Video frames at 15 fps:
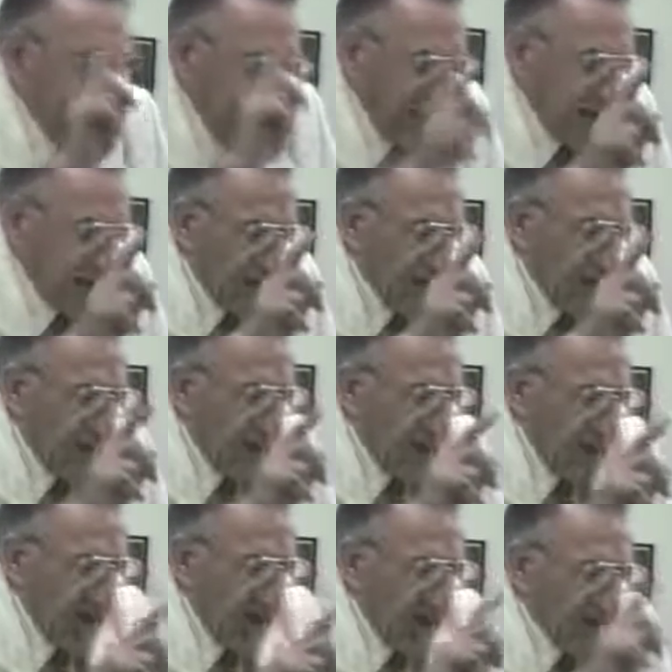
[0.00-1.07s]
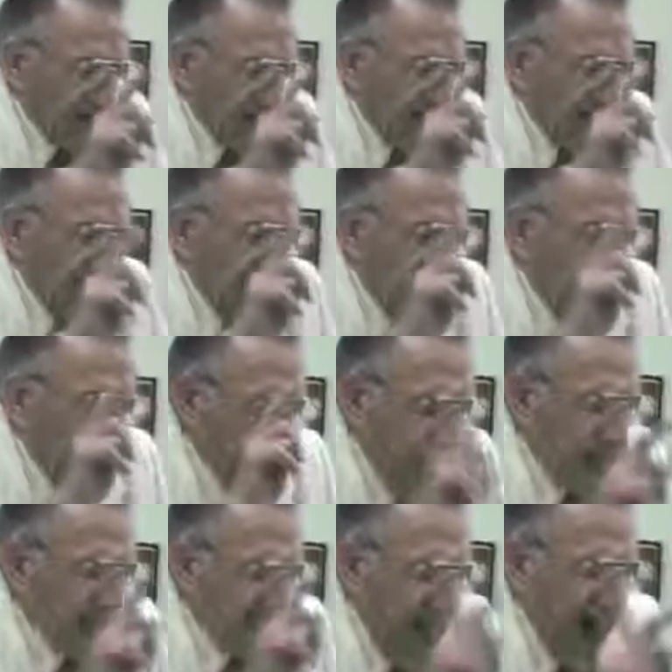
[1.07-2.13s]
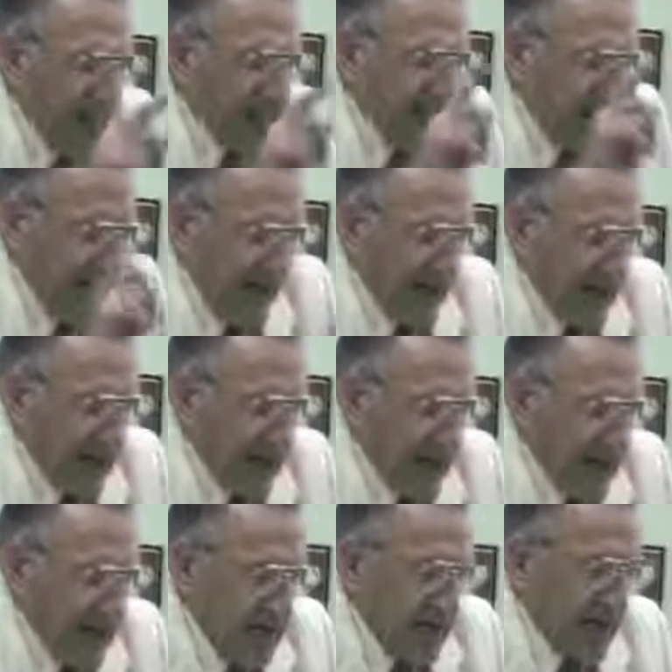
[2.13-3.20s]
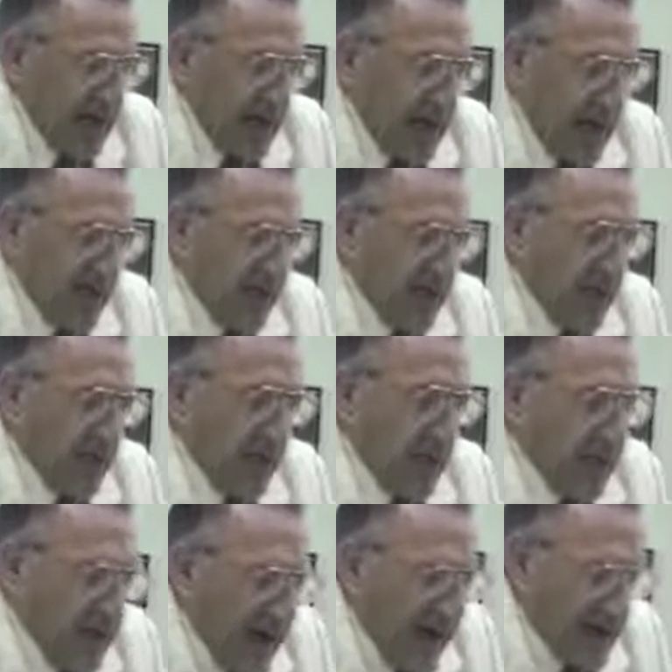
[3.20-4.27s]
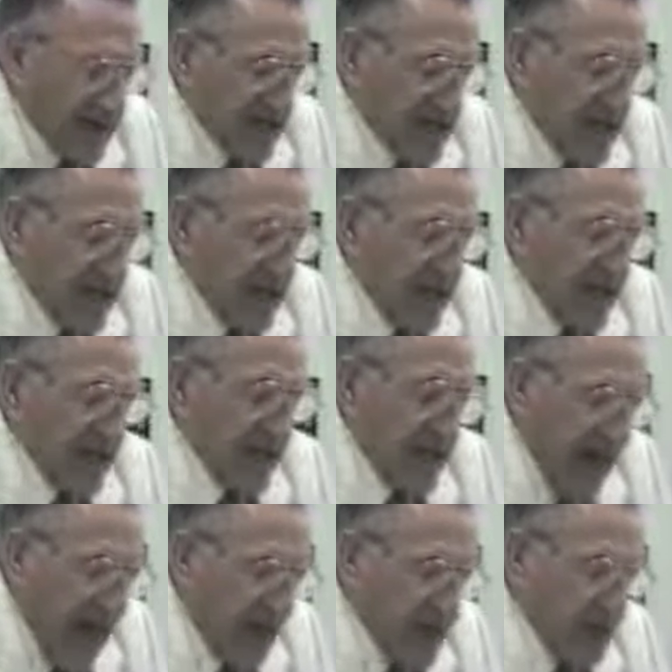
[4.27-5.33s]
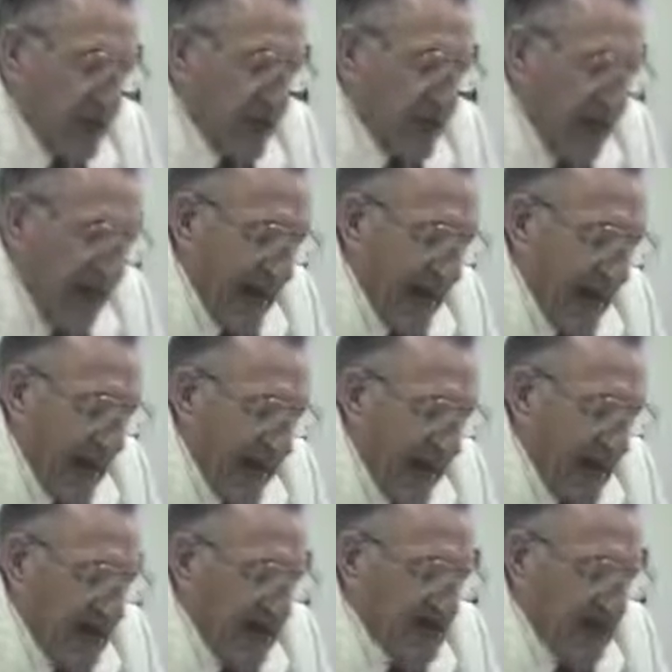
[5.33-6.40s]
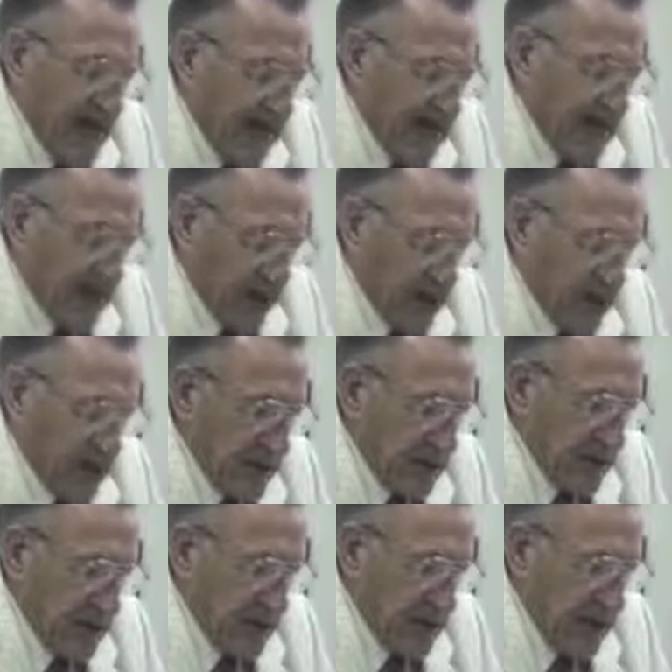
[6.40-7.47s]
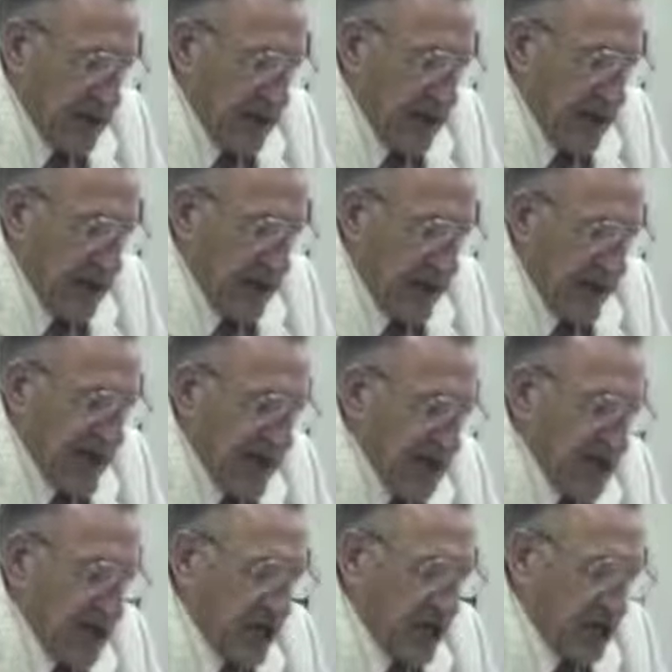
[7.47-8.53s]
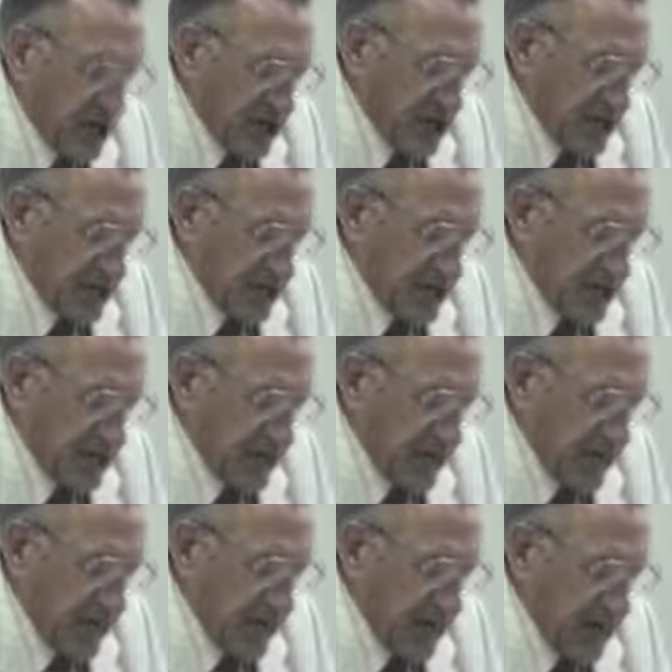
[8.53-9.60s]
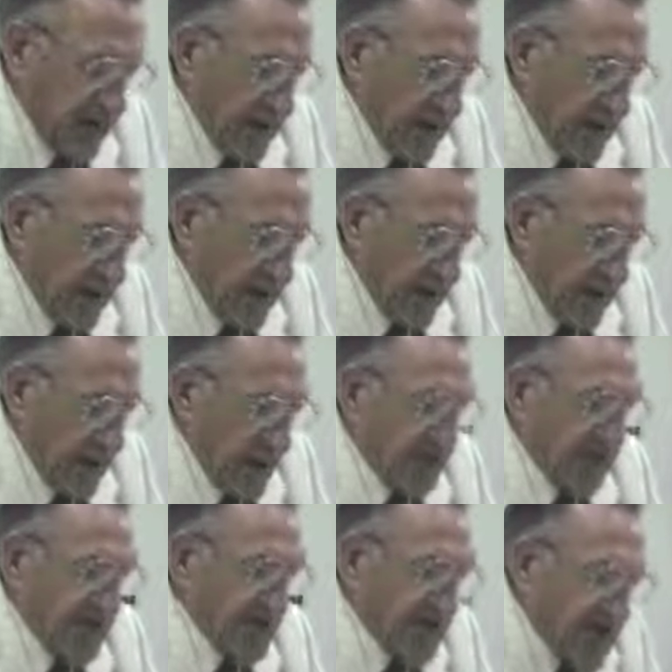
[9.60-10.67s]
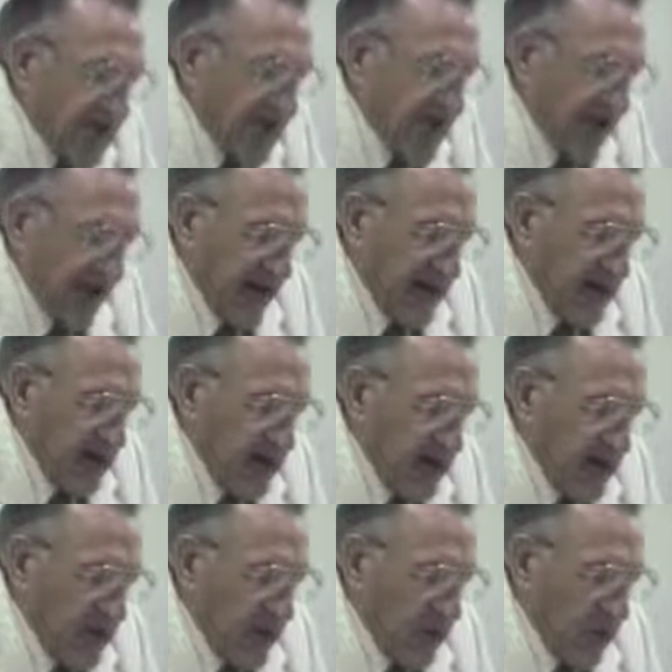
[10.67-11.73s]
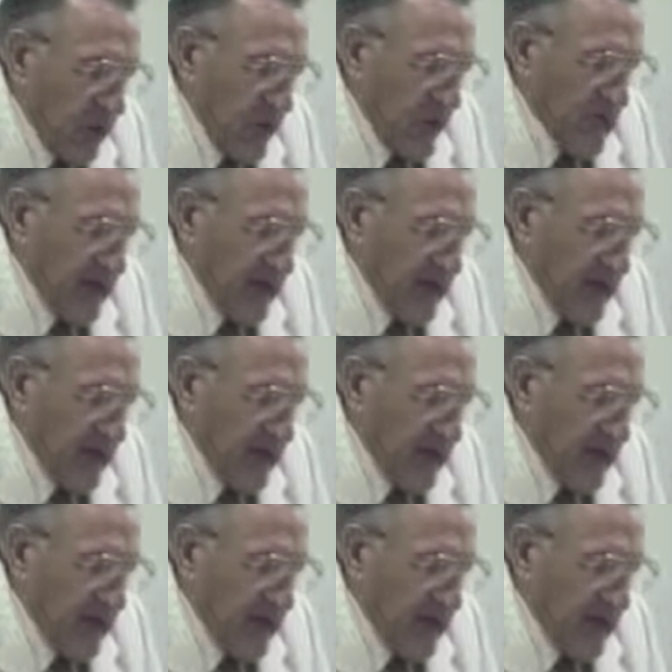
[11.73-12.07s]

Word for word: in here, it, is, it, it appears axiomatic that if we repress the natural man and his input and his conclusions, the seed life will